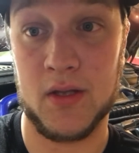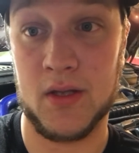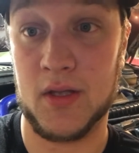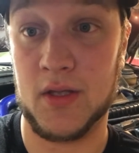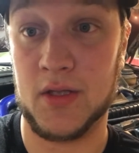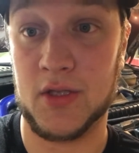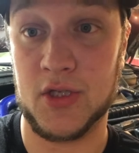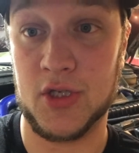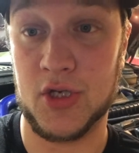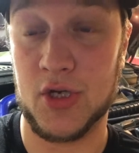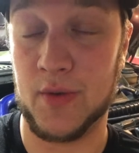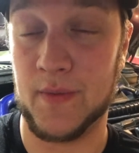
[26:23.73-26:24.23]

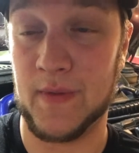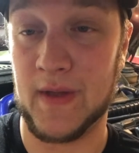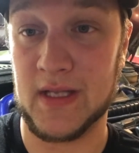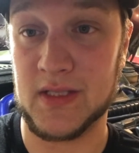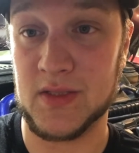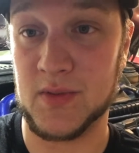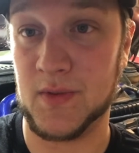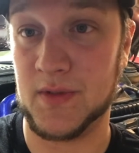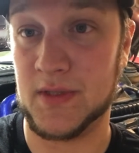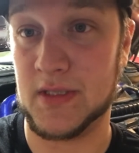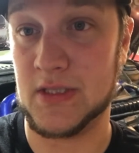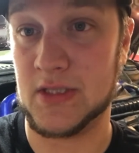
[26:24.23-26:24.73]
you know,
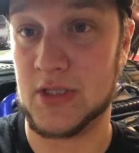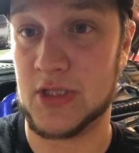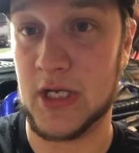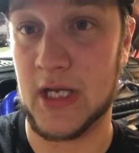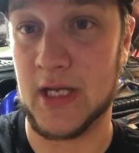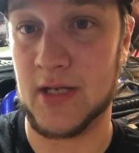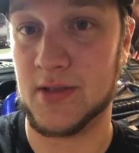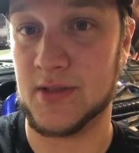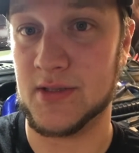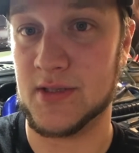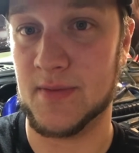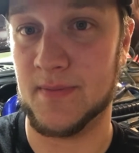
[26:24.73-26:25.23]
that's what this
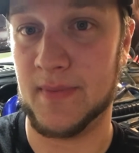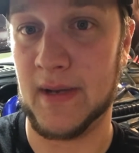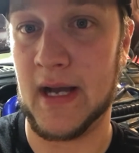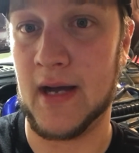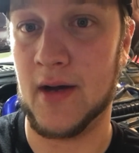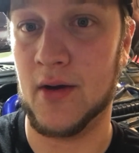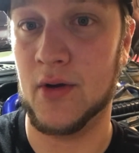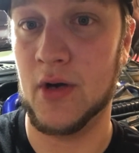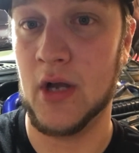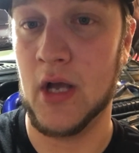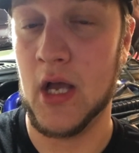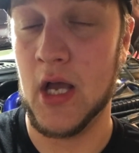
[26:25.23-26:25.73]
channel's
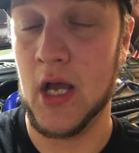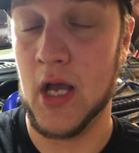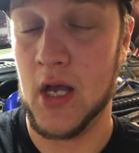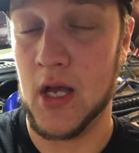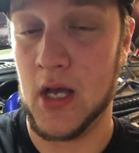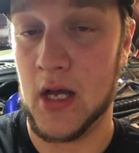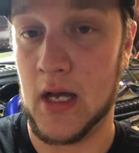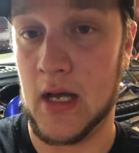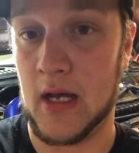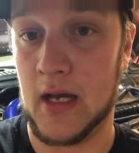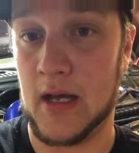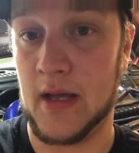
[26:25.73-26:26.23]
about.
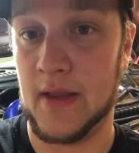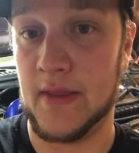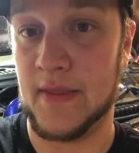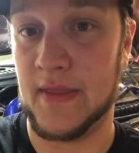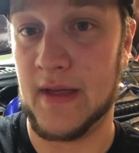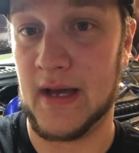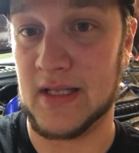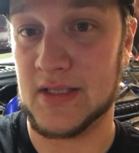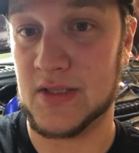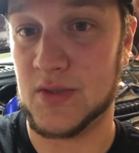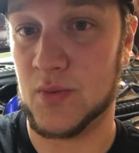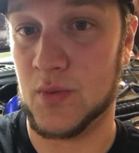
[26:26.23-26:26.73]

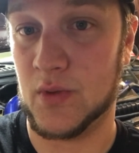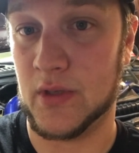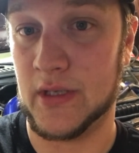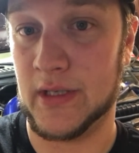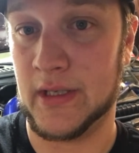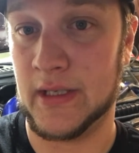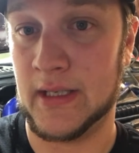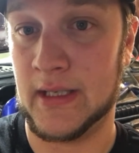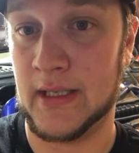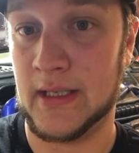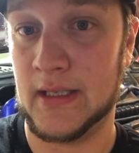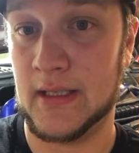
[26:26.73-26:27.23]
That's
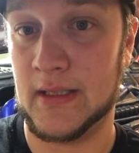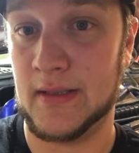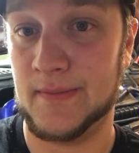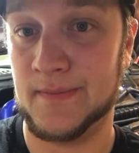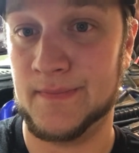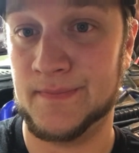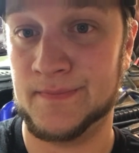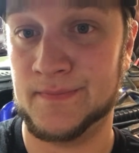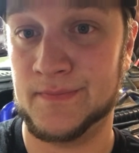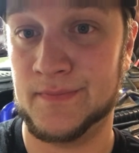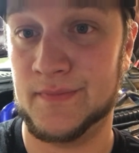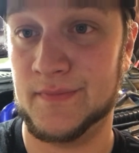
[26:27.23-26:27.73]
what
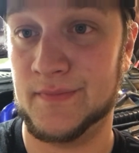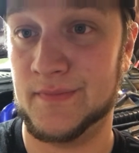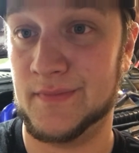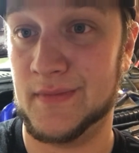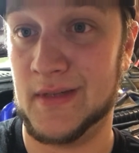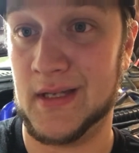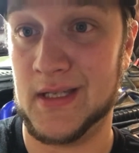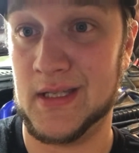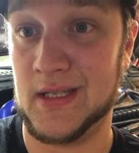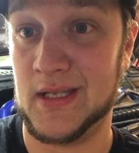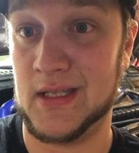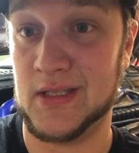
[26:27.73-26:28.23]

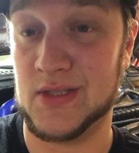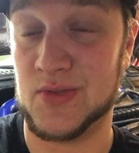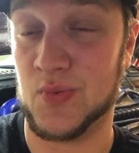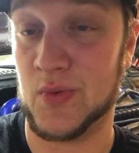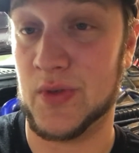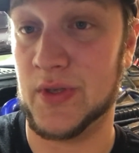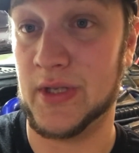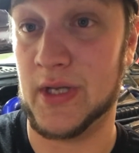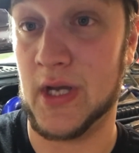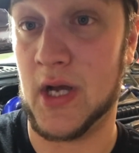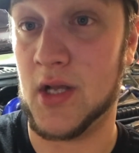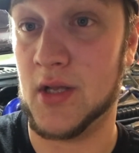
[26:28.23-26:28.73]
it's
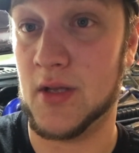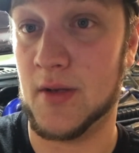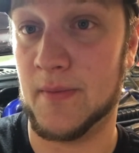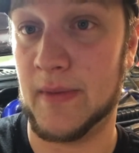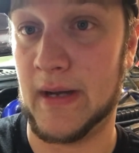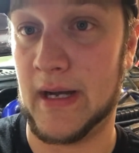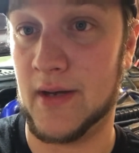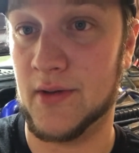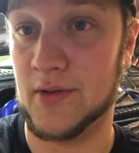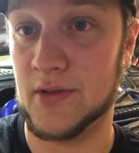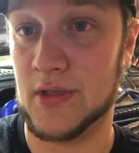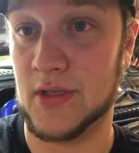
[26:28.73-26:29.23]
really all
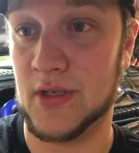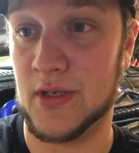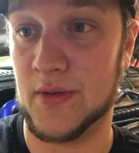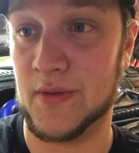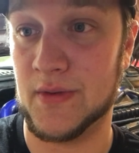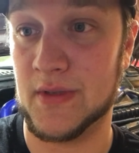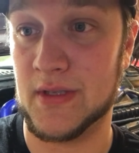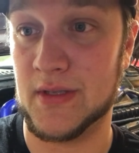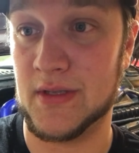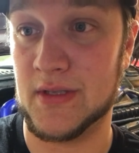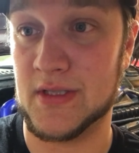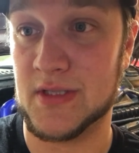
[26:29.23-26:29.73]
about. You know,
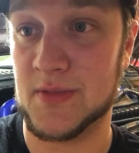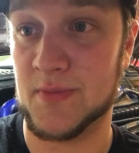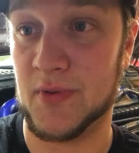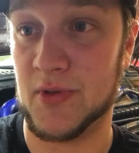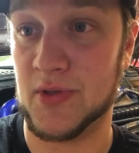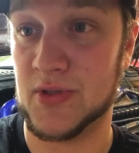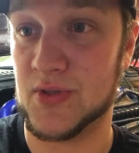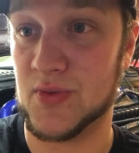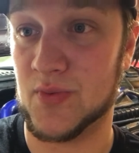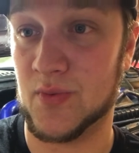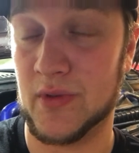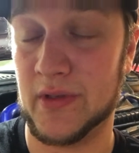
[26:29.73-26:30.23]
the
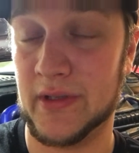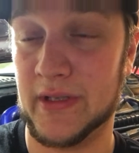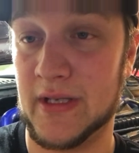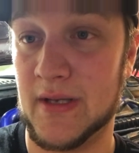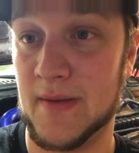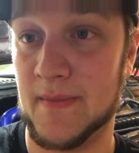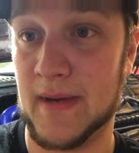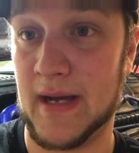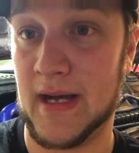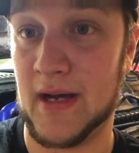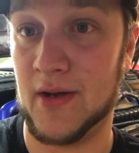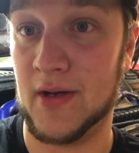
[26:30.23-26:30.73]
sport's really
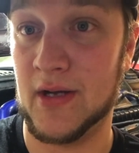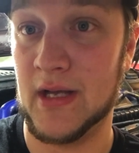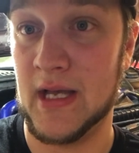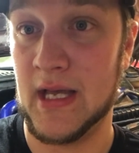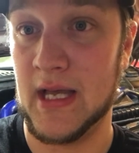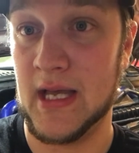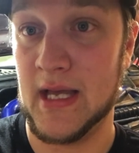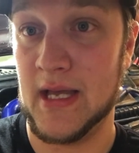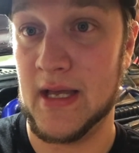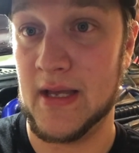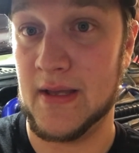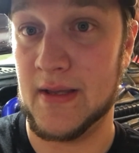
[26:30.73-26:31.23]
about
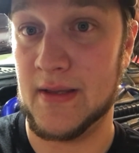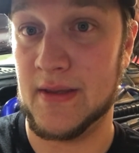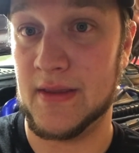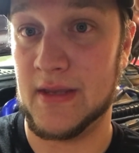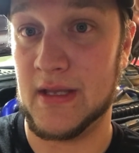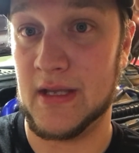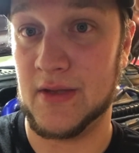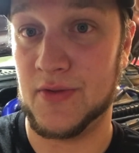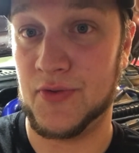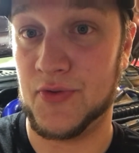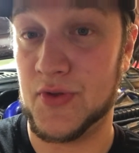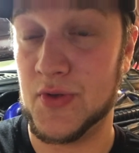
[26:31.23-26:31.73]

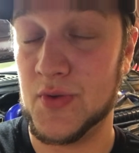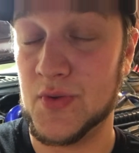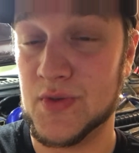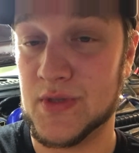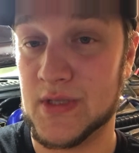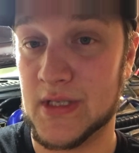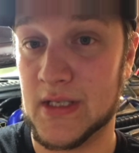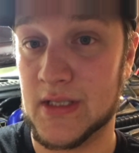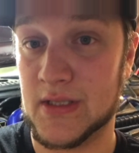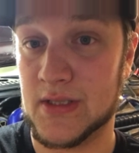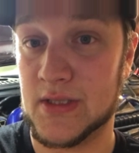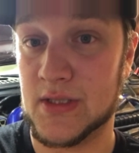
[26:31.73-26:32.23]
the
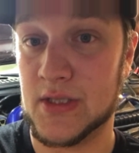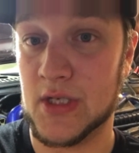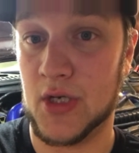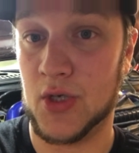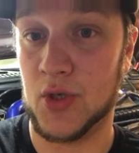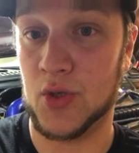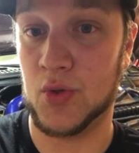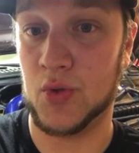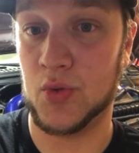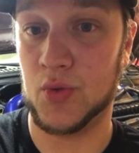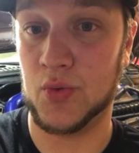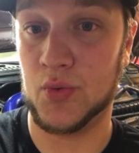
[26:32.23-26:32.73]
enthusiasts.
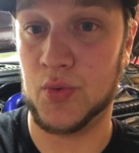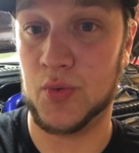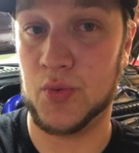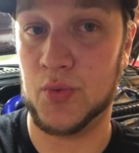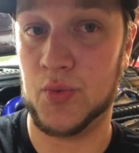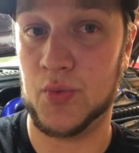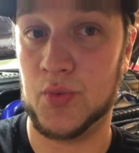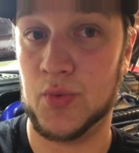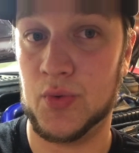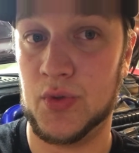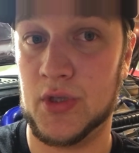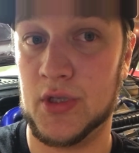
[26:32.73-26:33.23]
So,
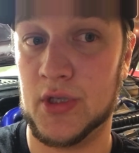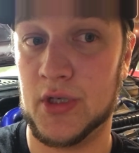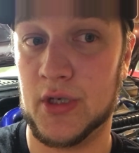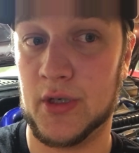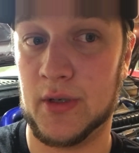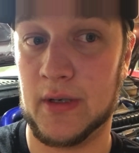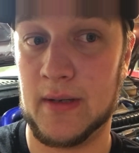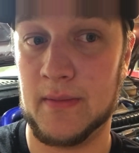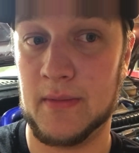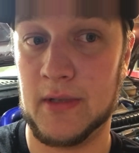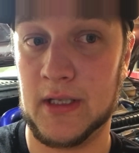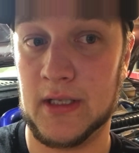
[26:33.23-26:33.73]
you
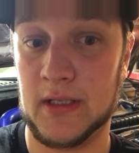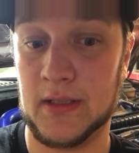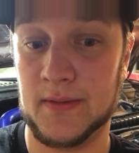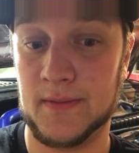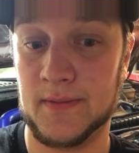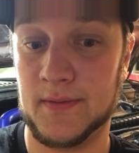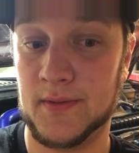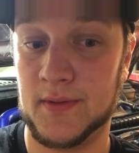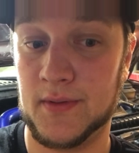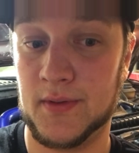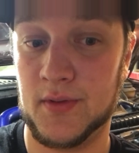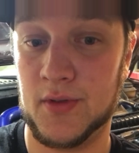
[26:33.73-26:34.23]
know, I
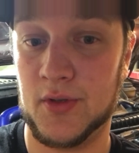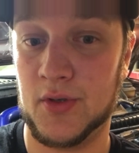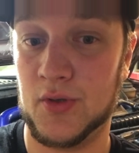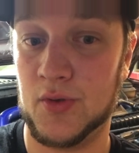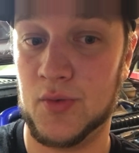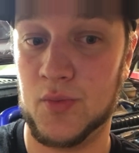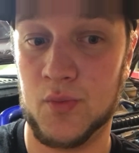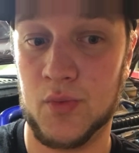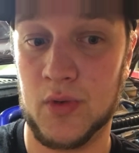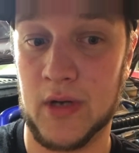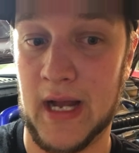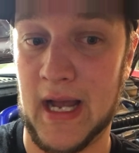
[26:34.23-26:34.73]
mean,
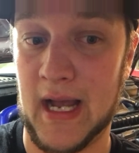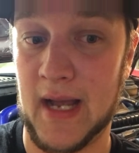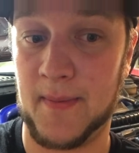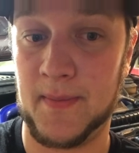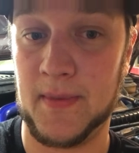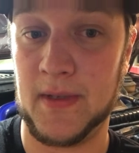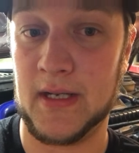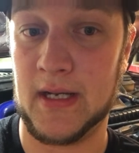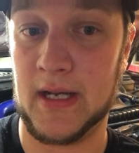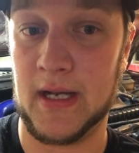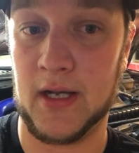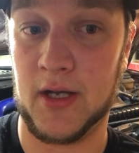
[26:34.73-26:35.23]
we're
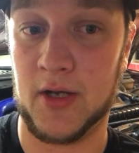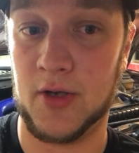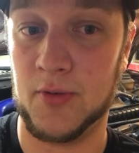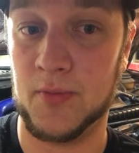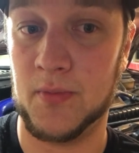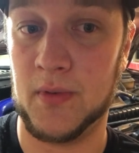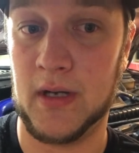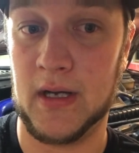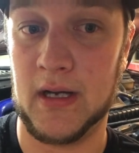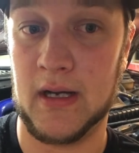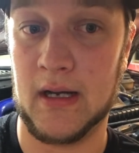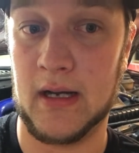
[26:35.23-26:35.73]
happy to help.